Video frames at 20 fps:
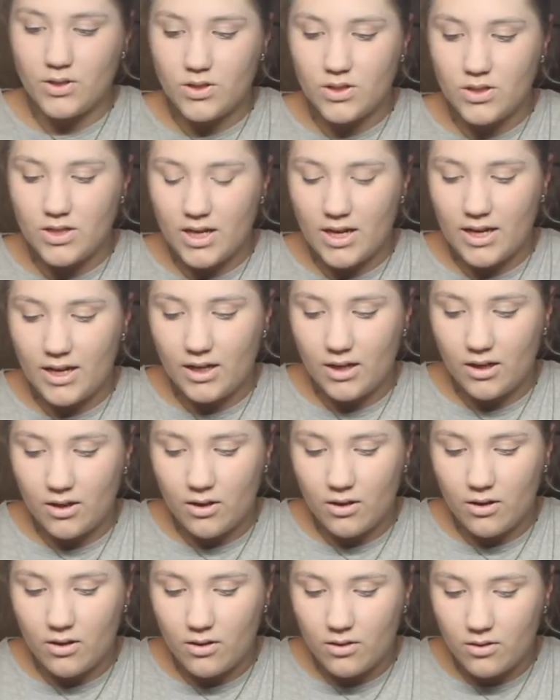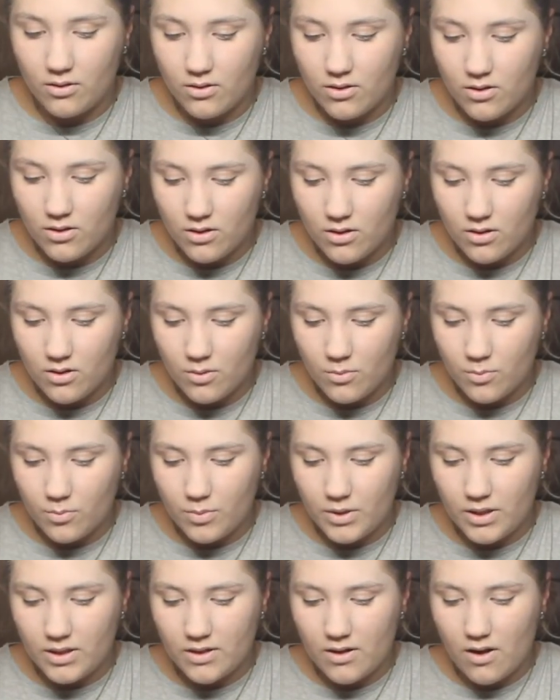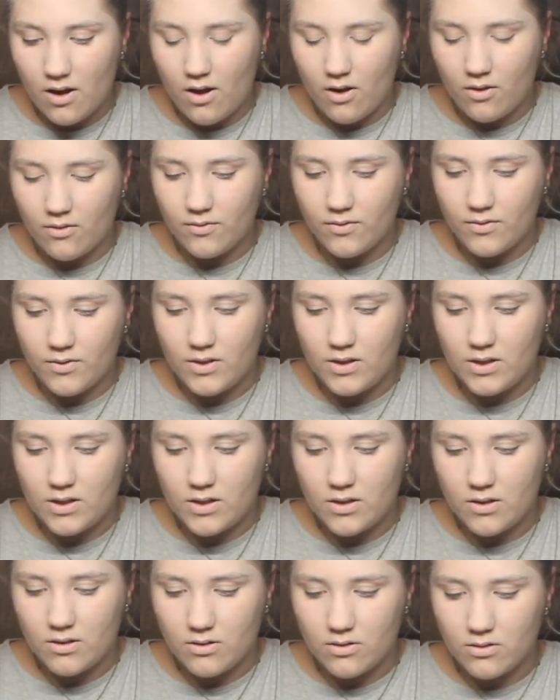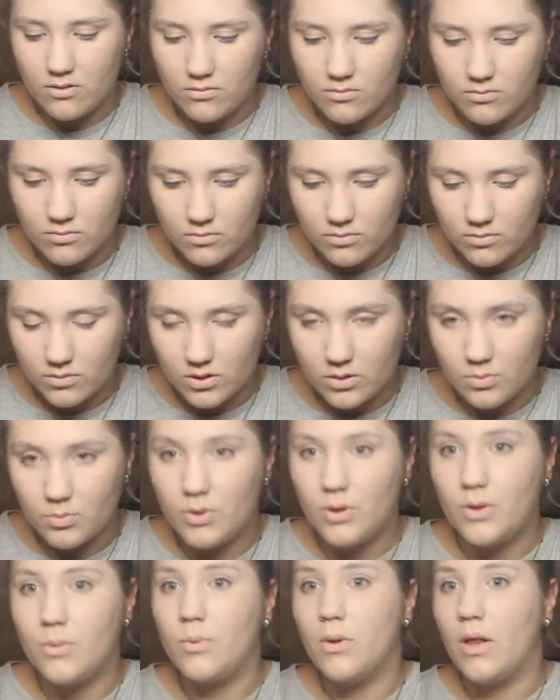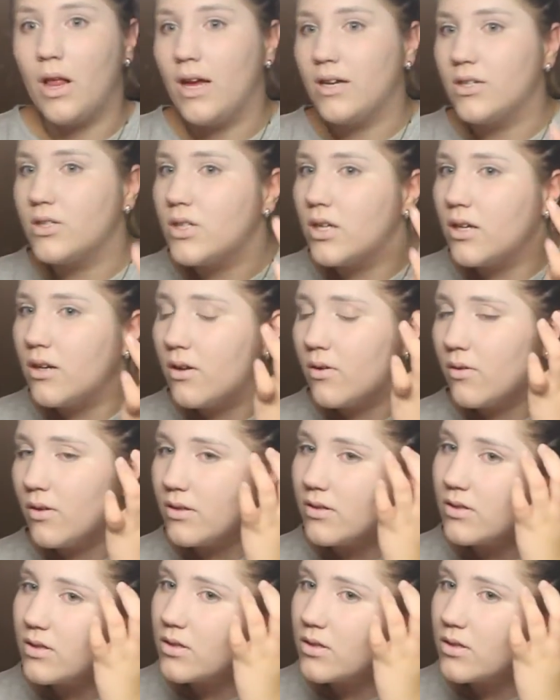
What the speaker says: to take a bit of the purple eyeshadow and